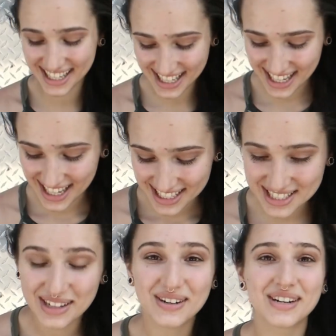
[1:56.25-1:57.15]
It was
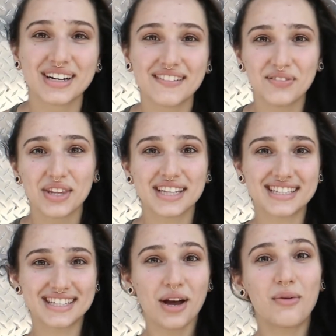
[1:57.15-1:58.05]
black when I had long
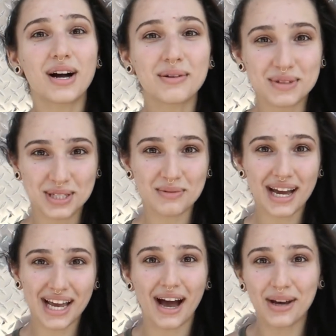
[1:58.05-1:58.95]
brown hair. That's what
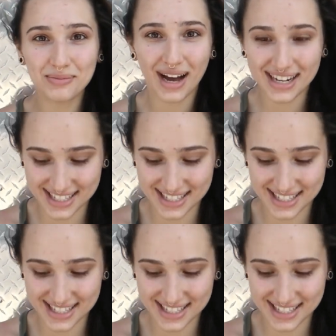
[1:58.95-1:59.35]
I remember.